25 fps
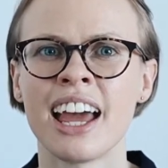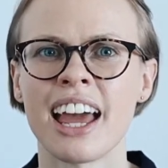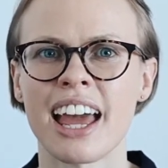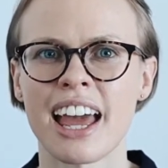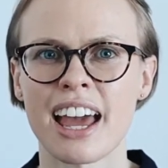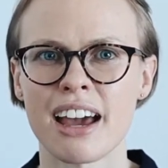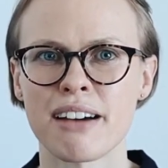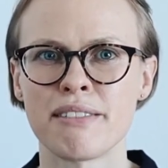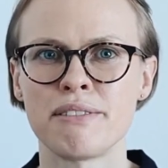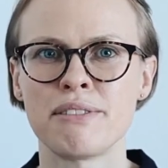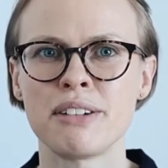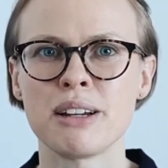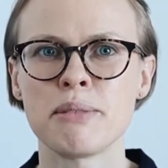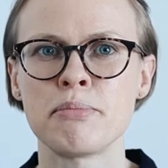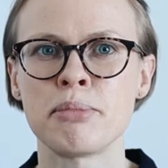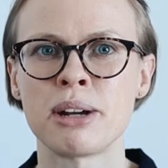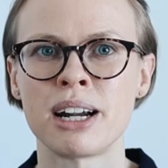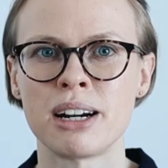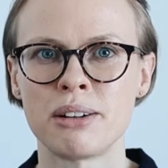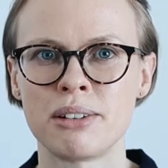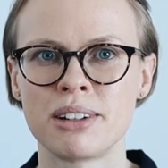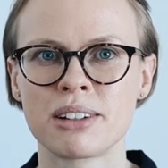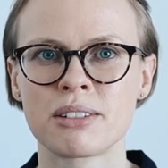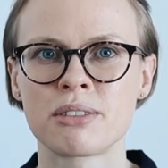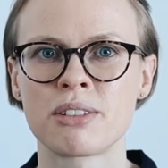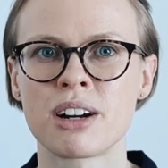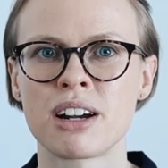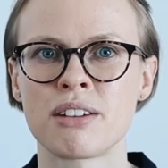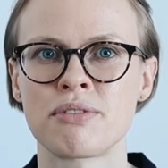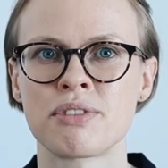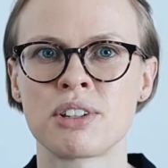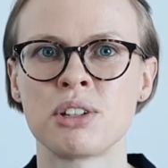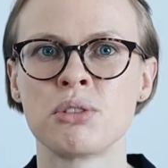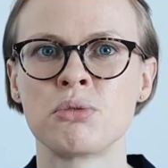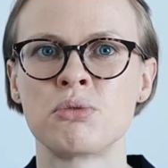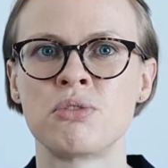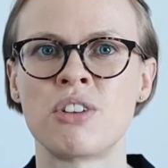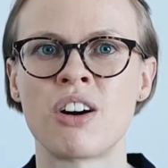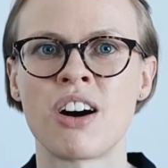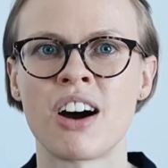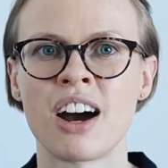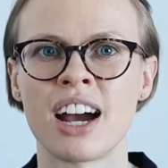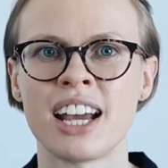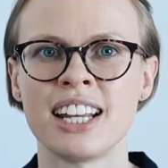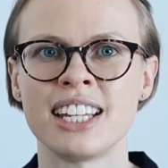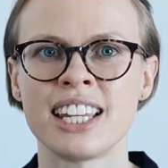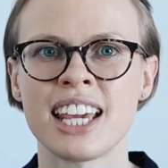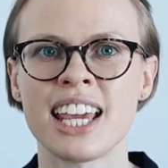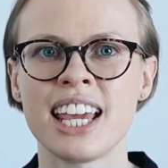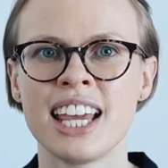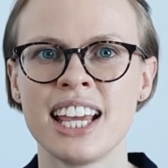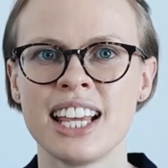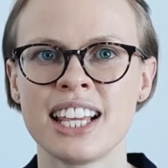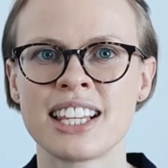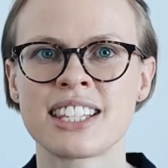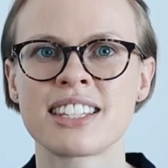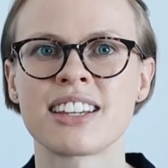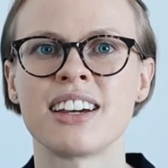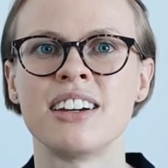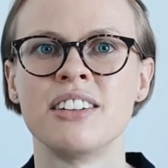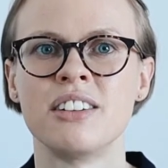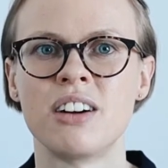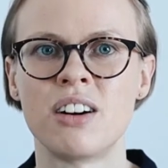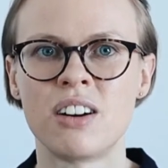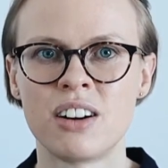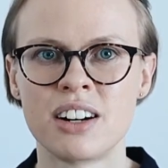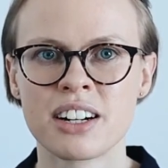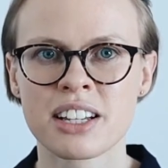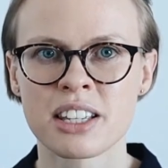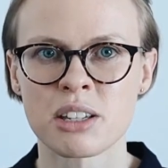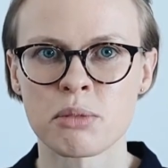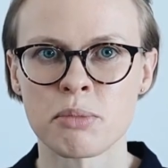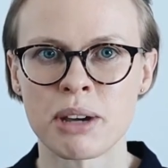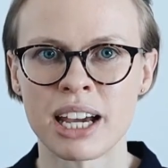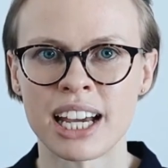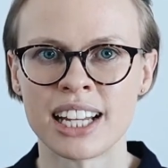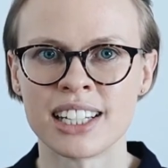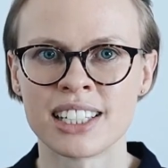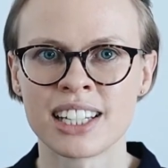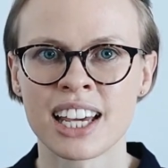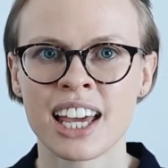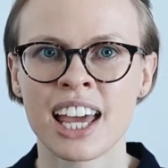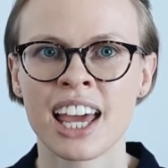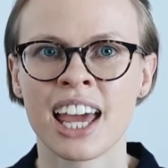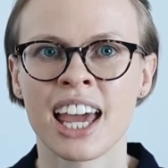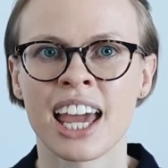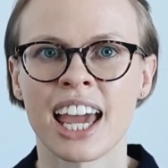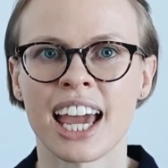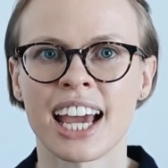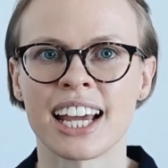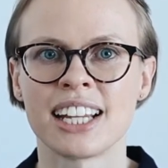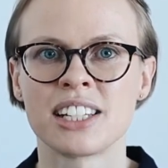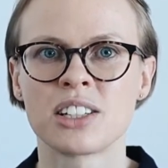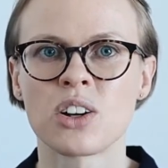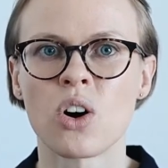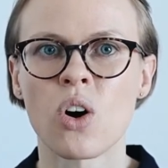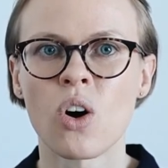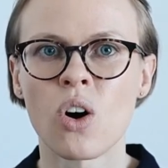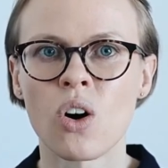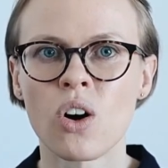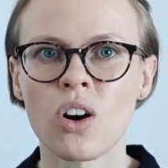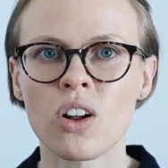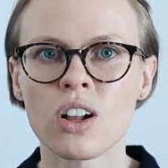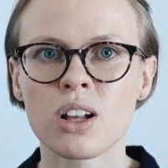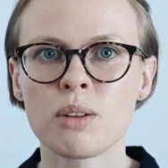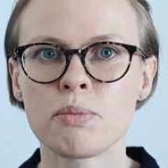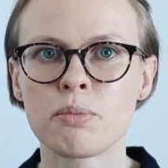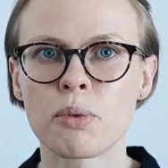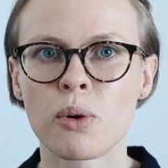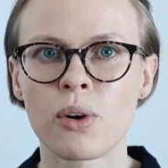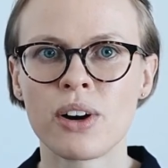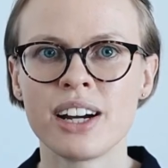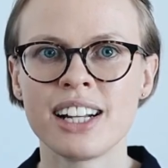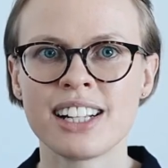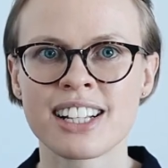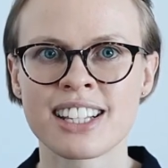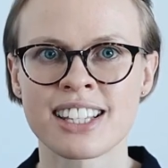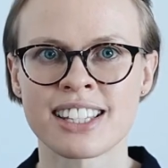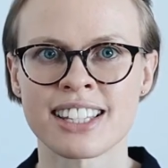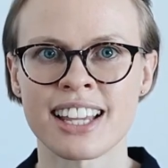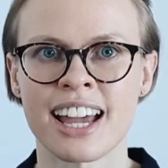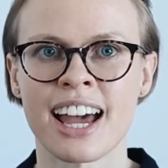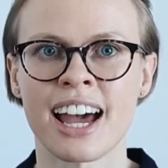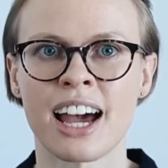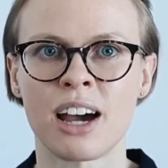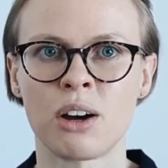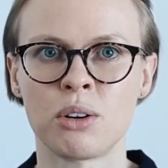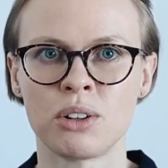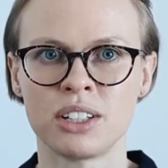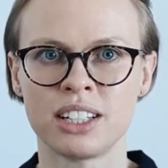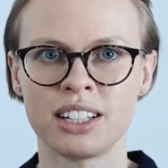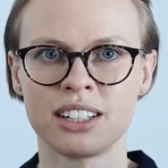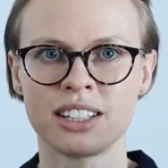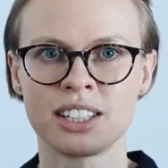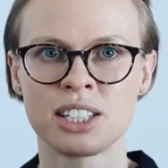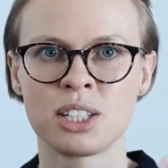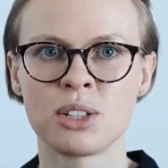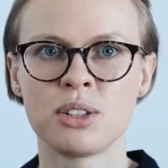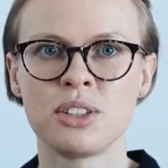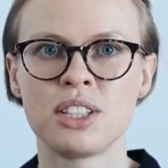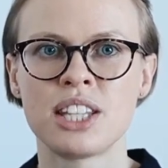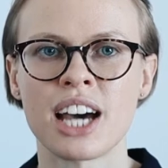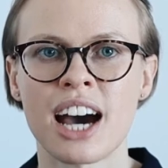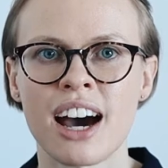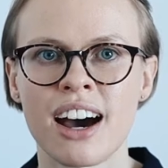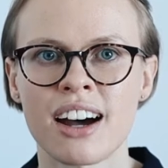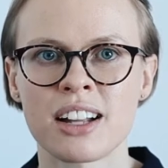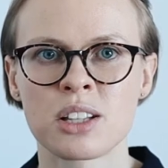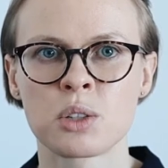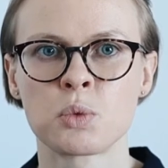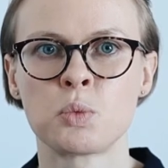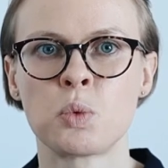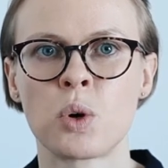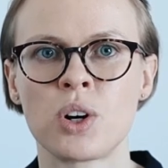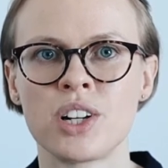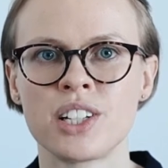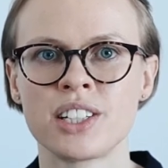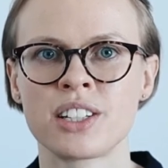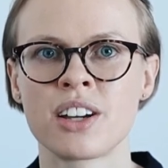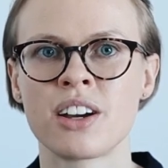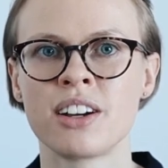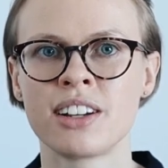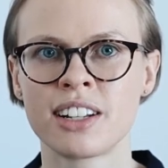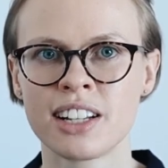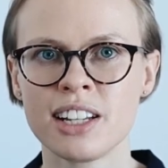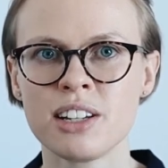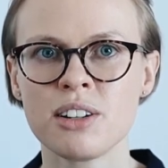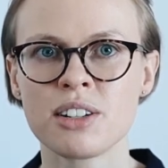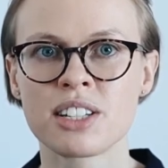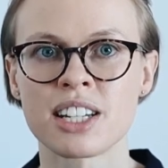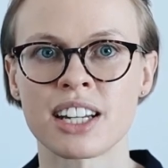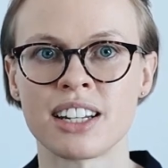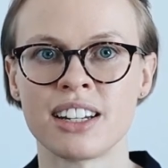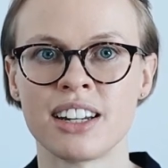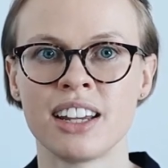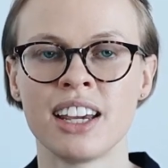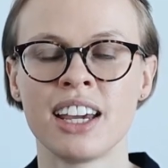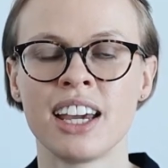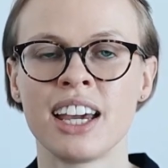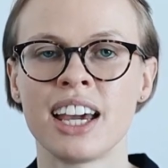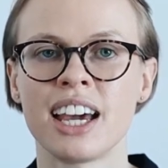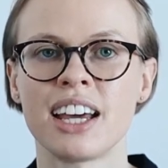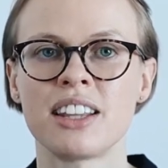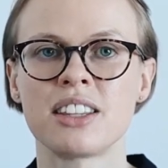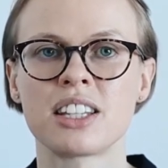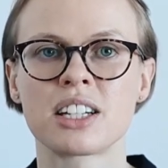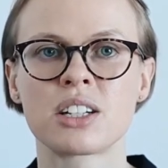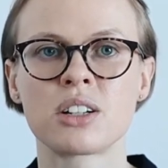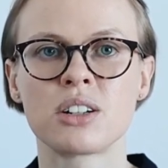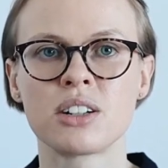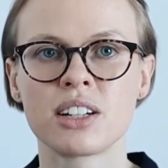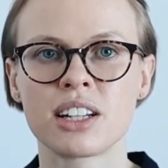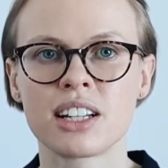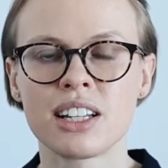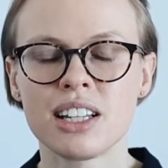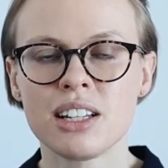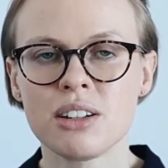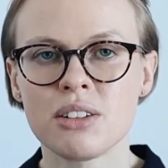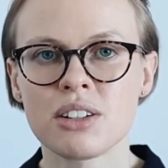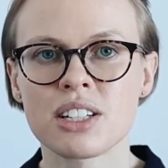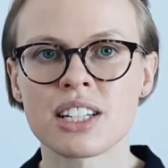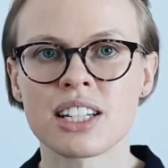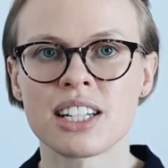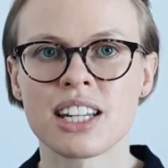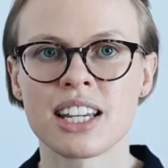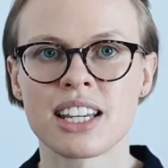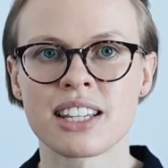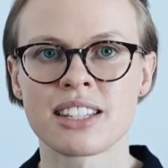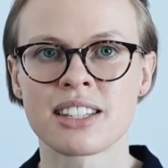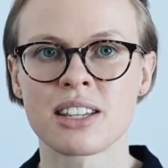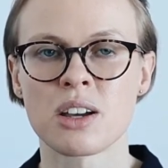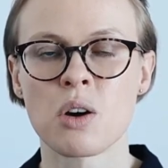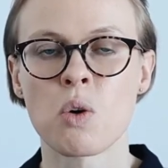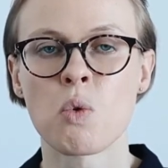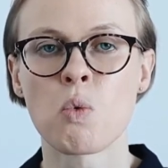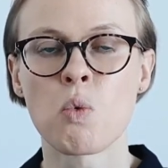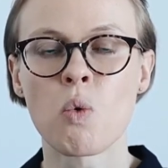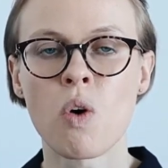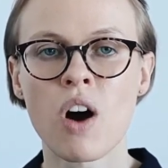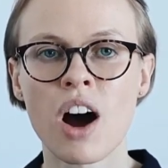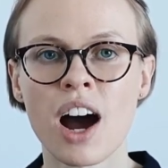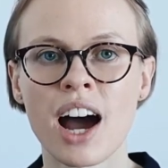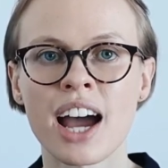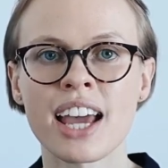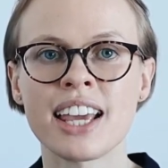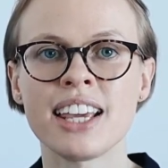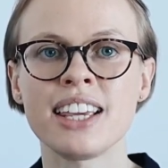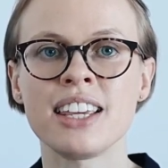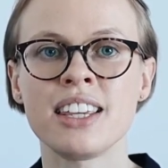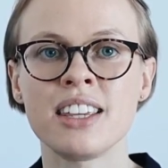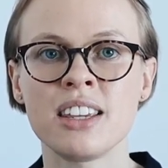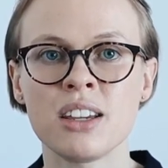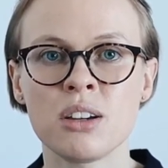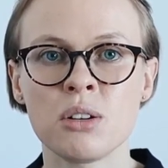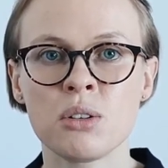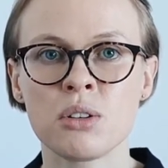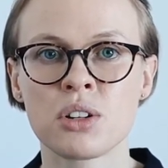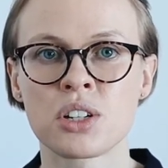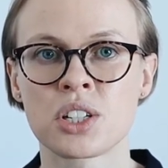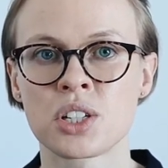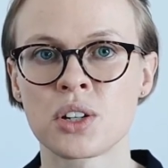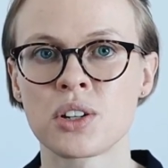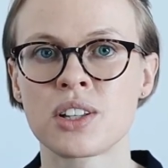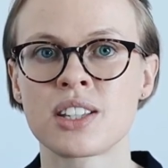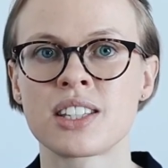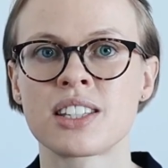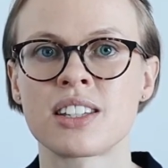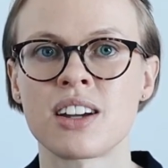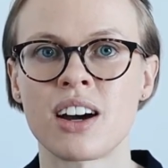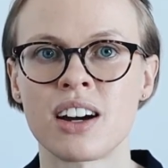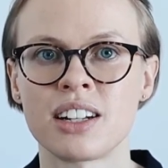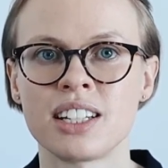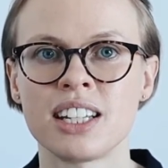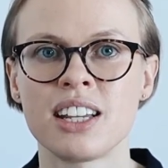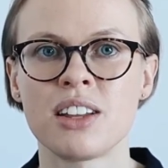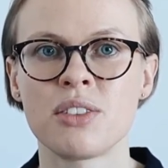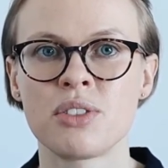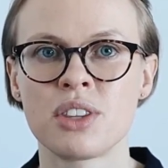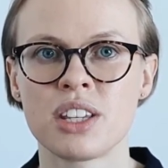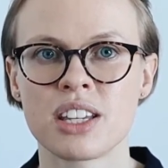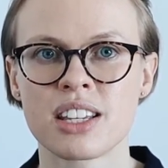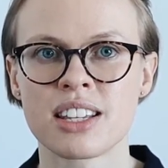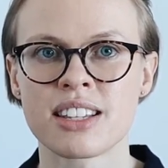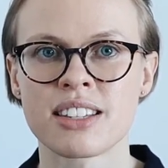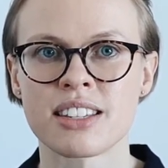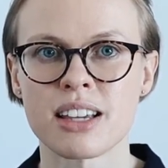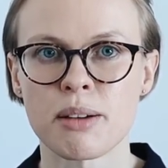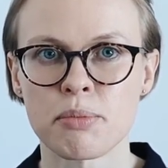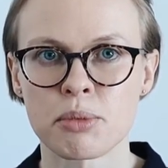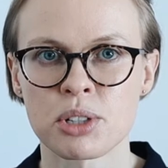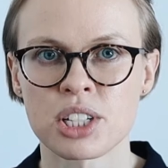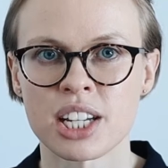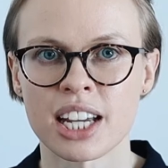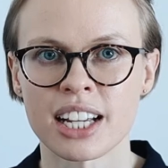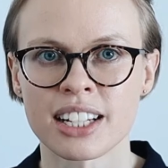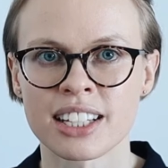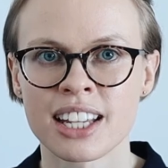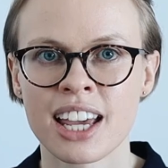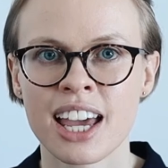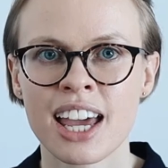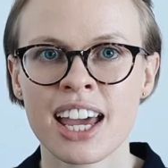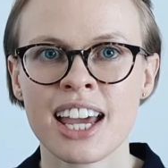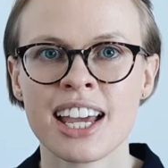Every paragraph you write is an argument, and all boils down to that one conclusion. And the conclusion is why you should study this subject.